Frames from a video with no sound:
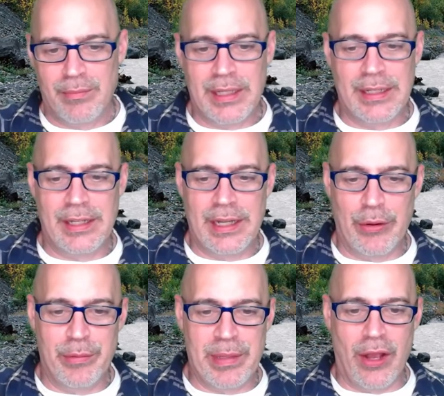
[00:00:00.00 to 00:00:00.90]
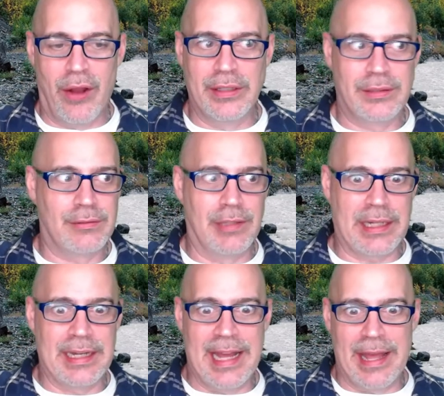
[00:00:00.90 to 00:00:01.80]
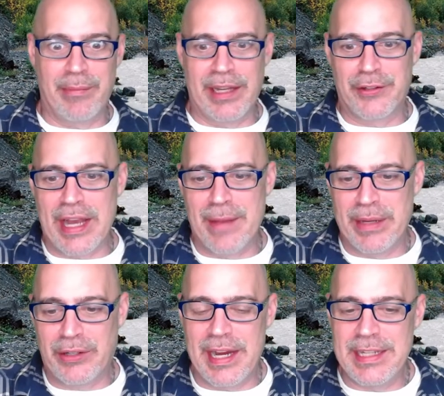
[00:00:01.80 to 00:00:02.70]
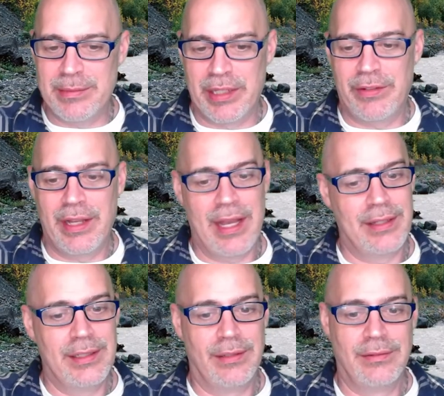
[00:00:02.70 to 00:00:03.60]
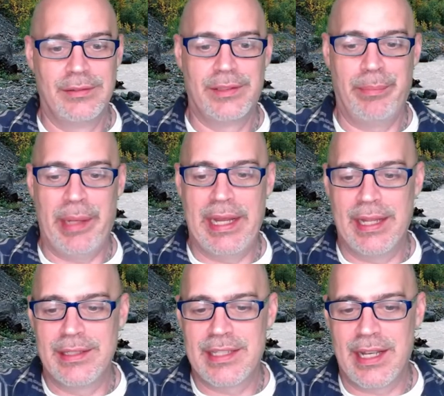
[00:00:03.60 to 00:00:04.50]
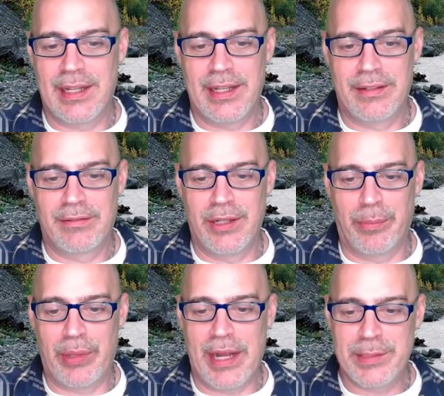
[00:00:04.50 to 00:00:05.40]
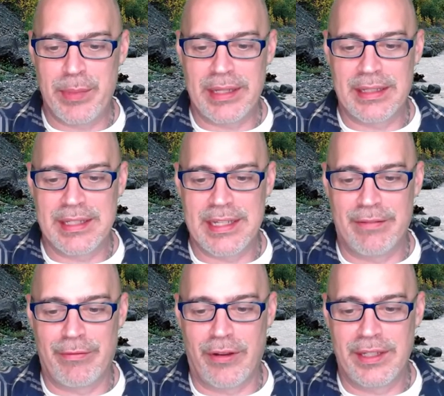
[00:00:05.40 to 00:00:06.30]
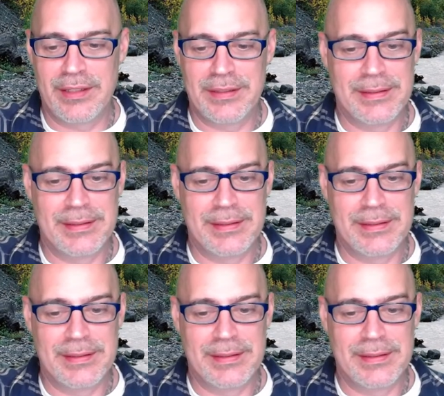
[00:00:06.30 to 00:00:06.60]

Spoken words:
It would be always looking at me and drive me crazy. But if you had, some pans that had, prospecting stuff on it,